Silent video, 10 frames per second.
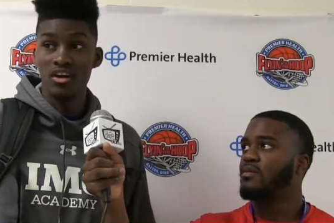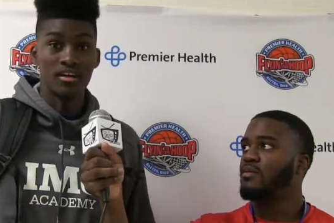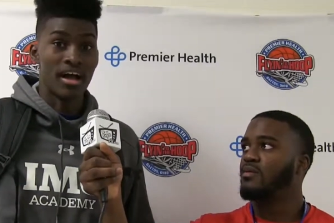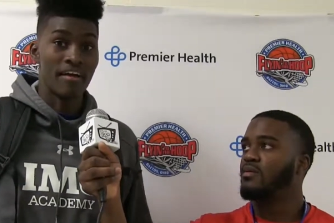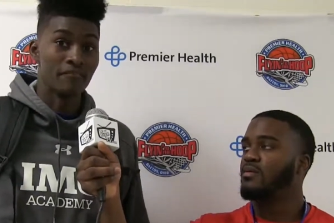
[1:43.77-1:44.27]
Speaker 1: You
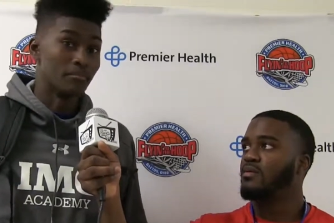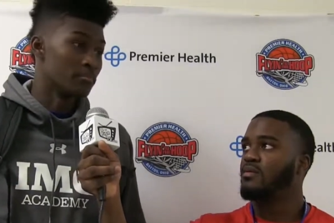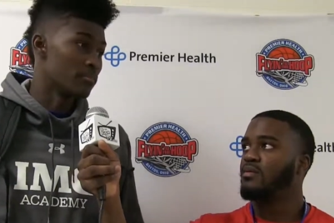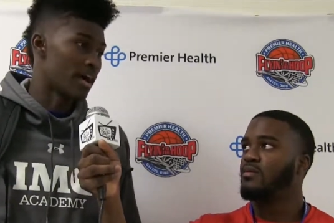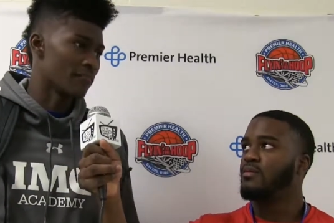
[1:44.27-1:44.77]
know, I haven't
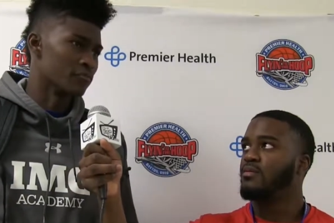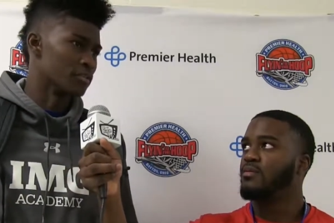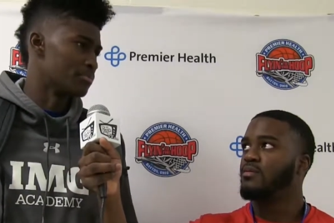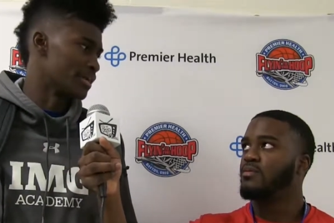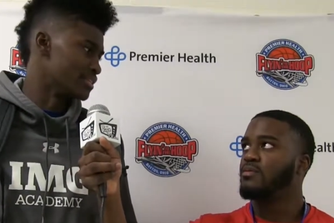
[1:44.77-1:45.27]
I haven't
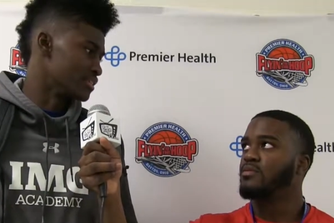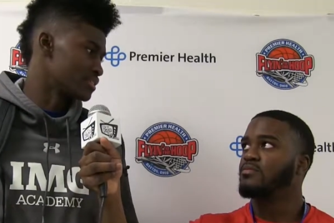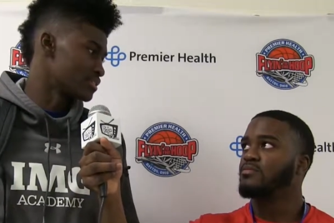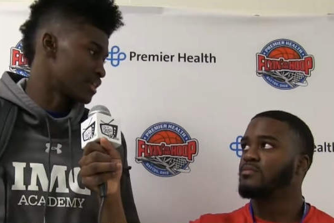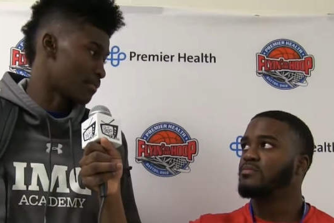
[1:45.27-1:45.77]
really played in
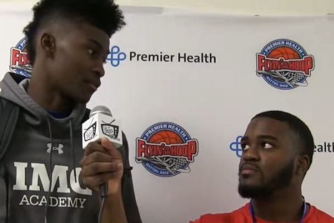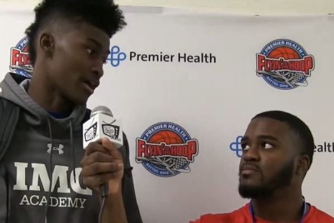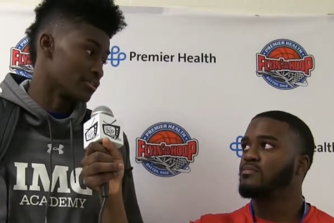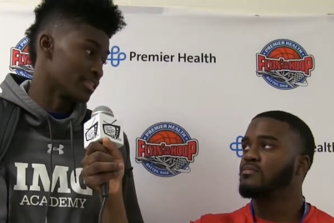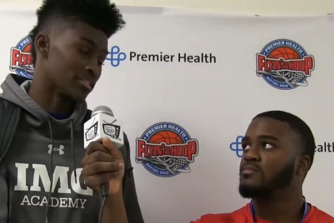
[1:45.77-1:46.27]
this type of
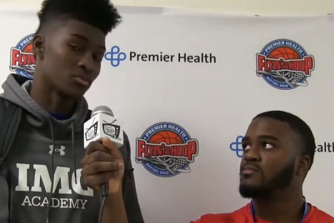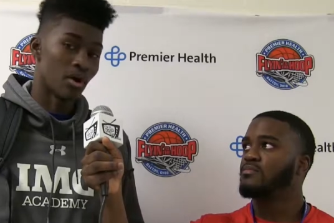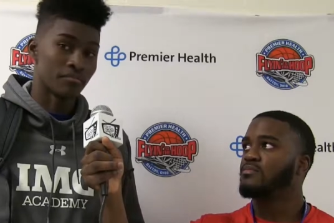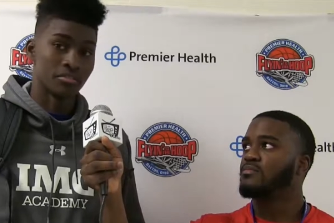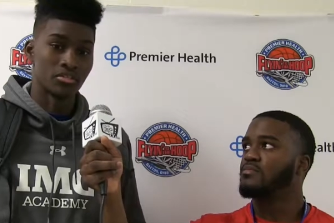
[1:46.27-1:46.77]
crowd not too
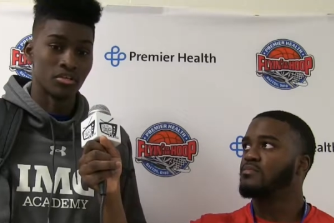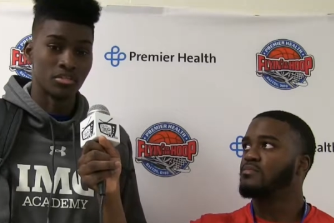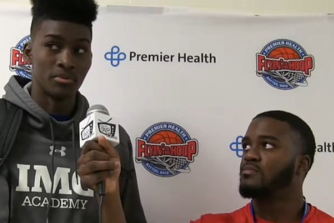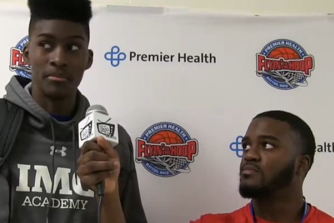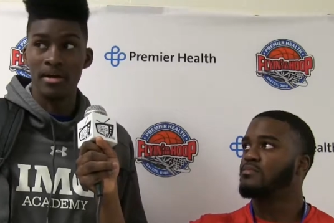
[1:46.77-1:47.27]
often, so this
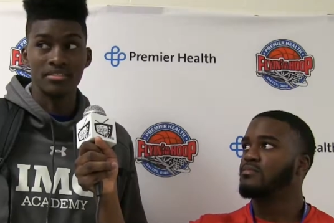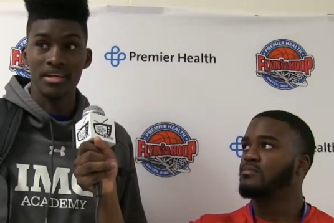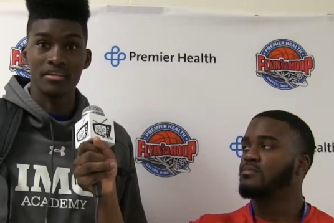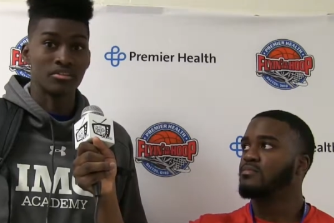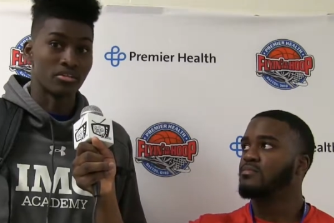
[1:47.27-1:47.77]
will be my
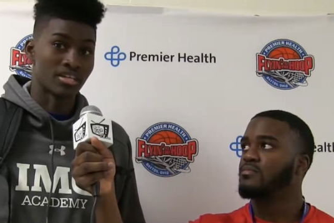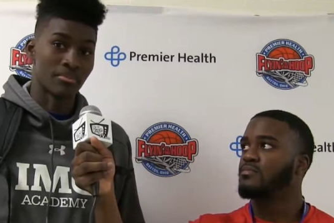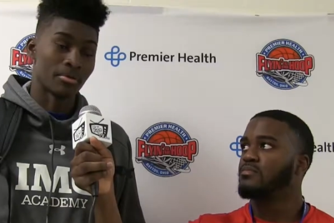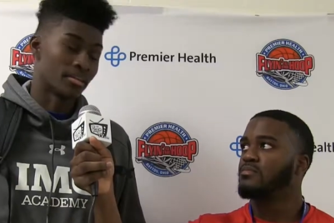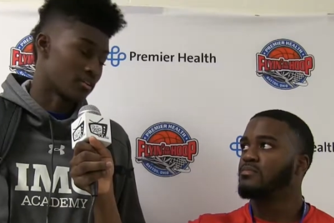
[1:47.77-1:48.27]
second or third time
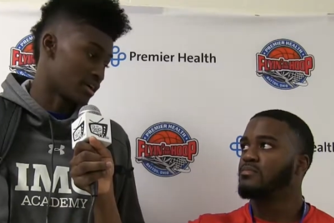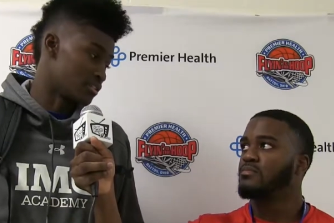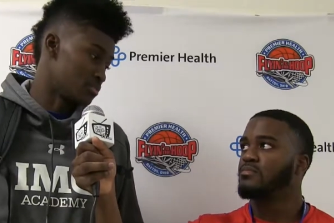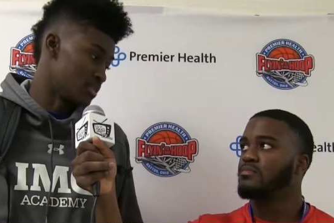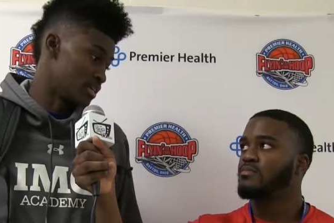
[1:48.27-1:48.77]
playing in a crowd
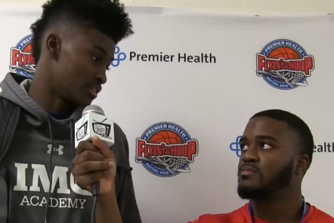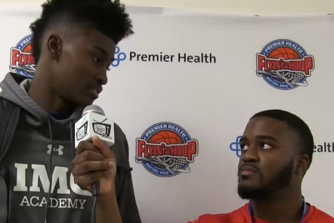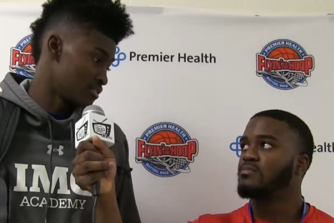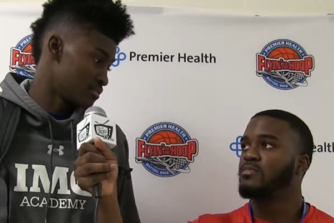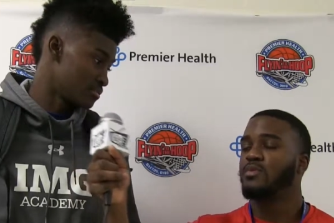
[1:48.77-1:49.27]
this big.
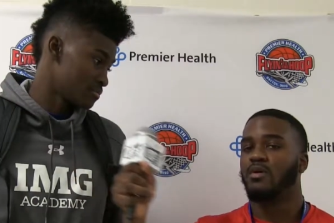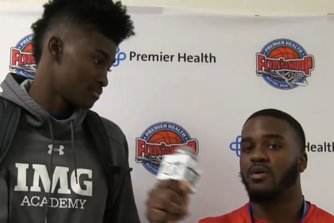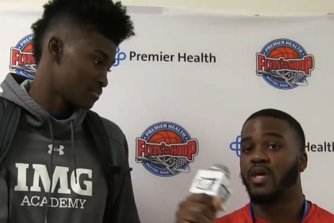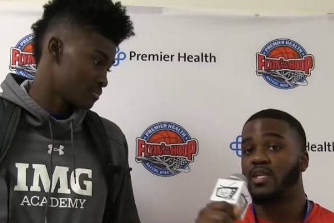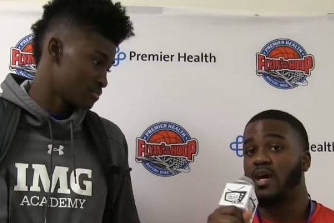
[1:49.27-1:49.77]

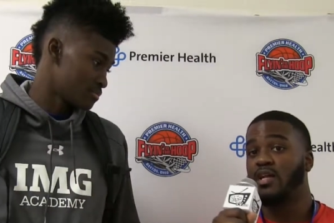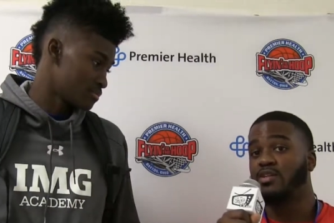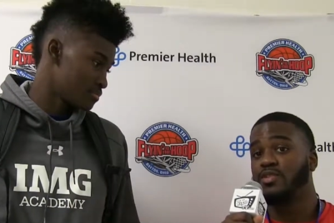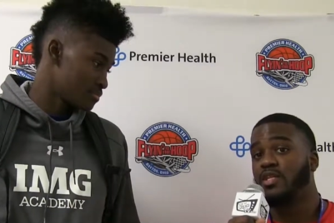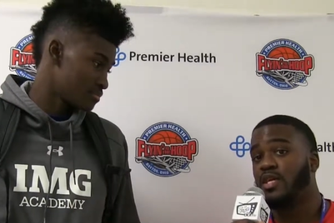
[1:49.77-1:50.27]
Speaker 2: Okay, now how do
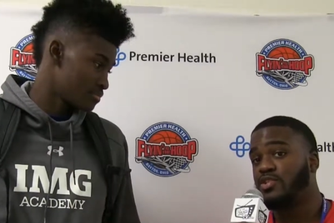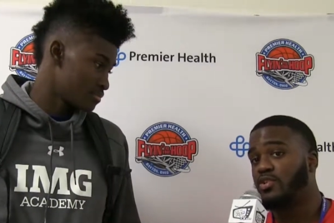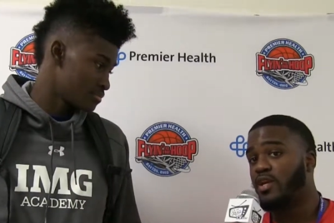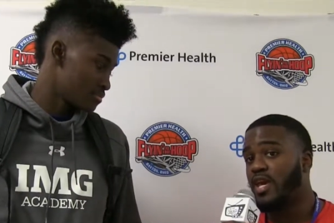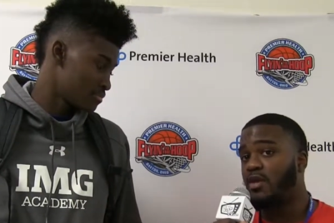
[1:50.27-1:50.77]
you think that
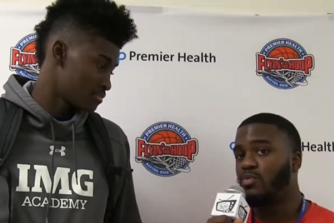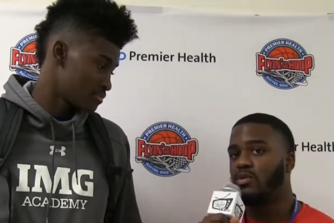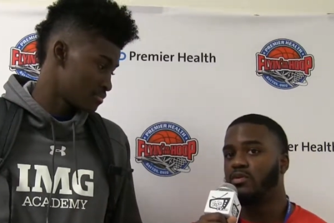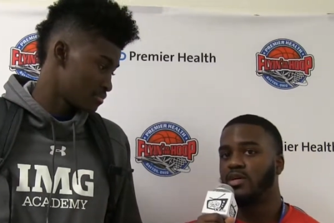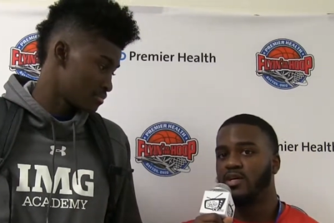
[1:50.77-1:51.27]
your game
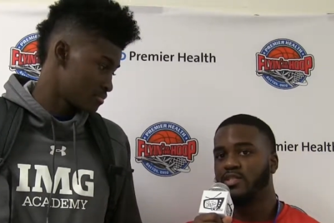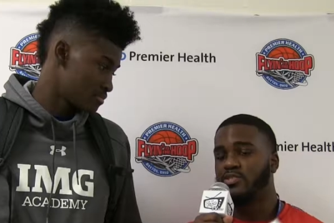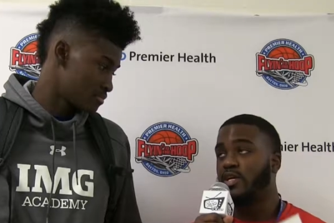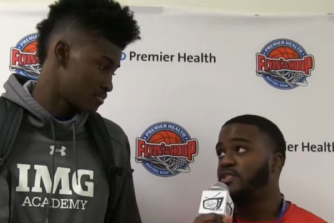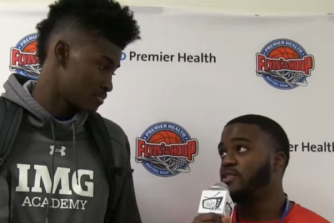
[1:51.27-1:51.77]
will
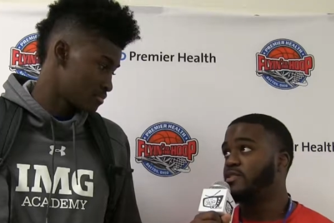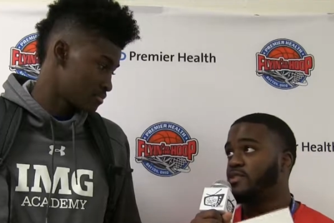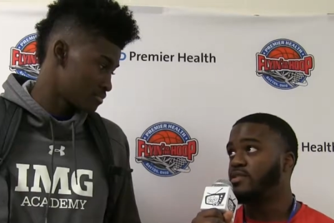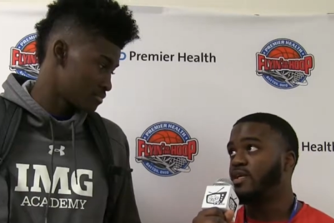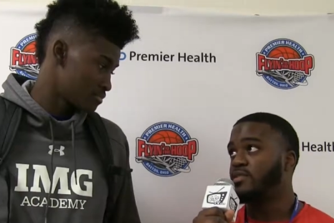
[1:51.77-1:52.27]
transition to
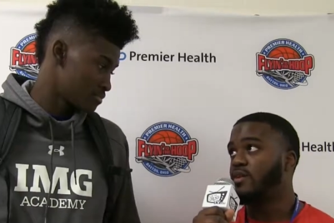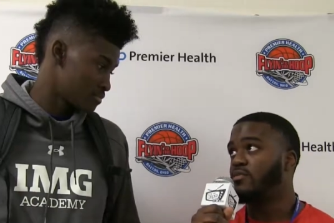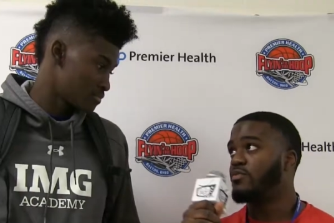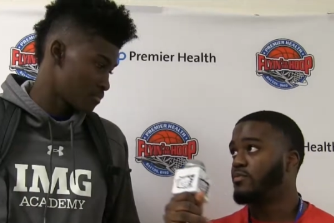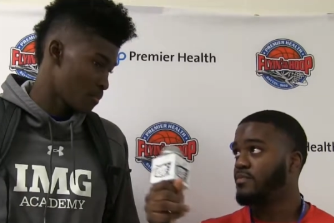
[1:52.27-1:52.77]
the next
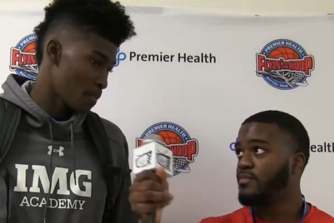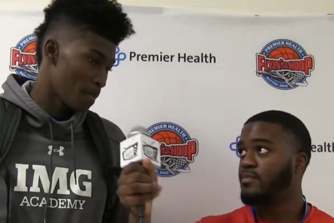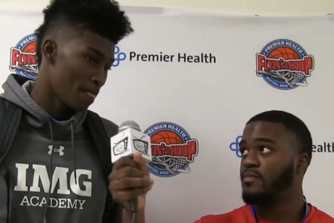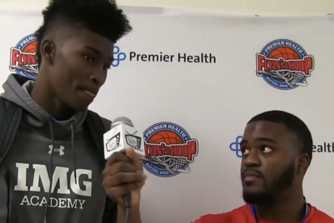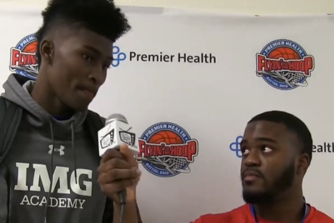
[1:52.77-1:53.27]
level?
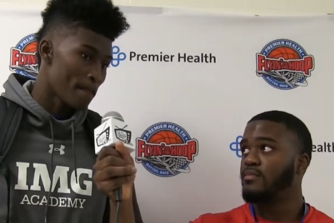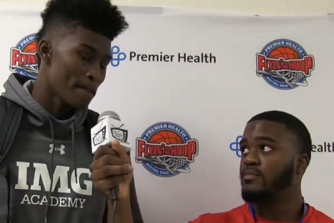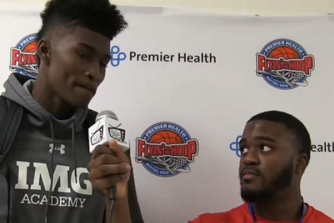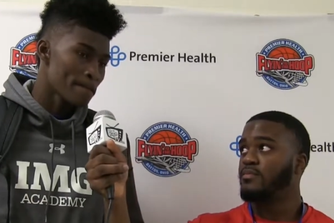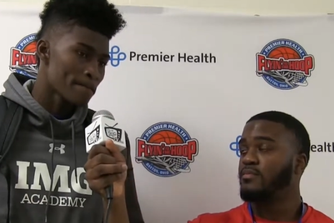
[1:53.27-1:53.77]

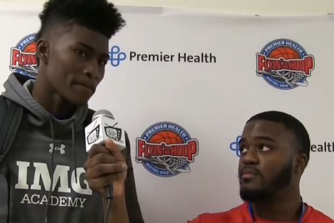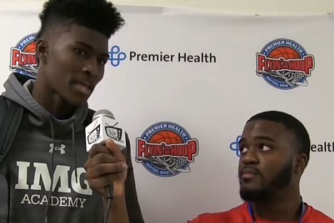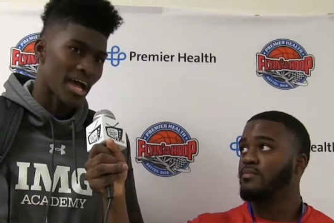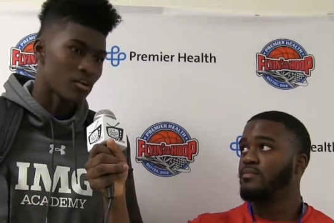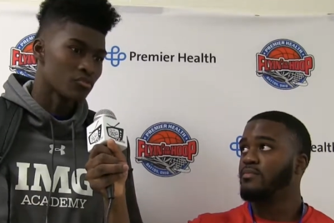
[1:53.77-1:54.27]

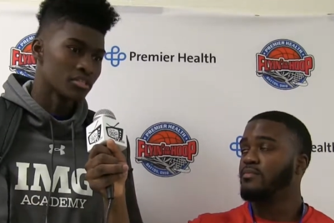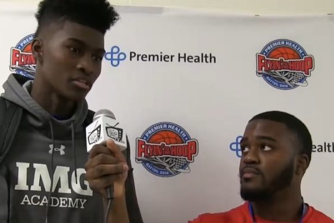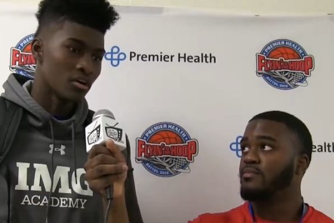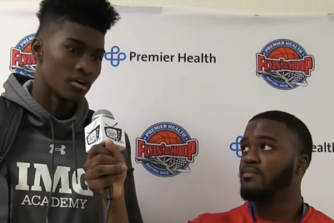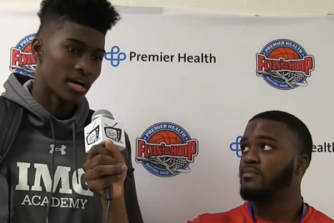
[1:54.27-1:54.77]
Speaker 1: I don't really
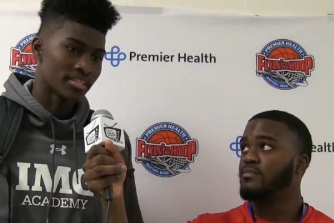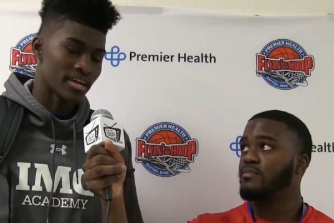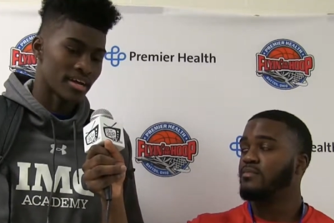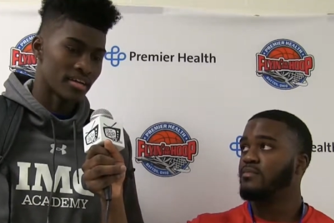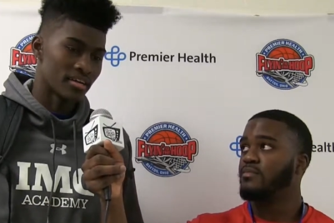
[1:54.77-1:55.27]
know. I think
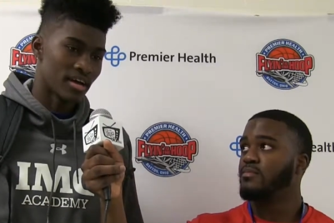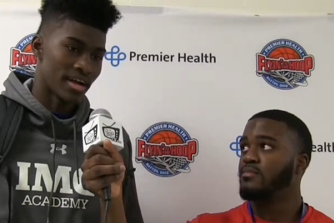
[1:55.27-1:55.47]
I gotta